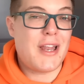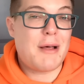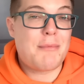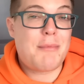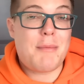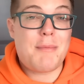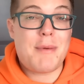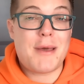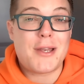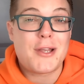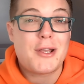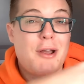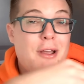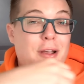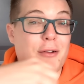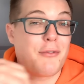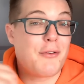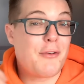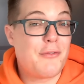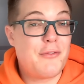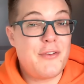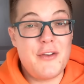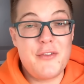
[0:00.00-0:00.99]
I'll be better going
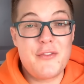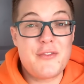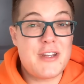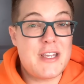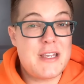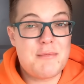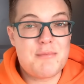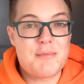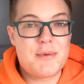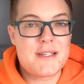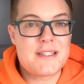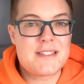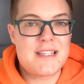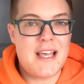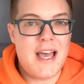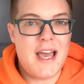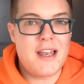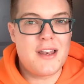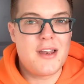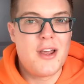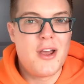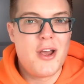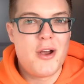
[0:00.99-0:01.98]
for a
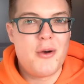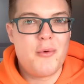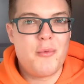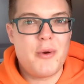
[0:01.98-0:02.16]
15%,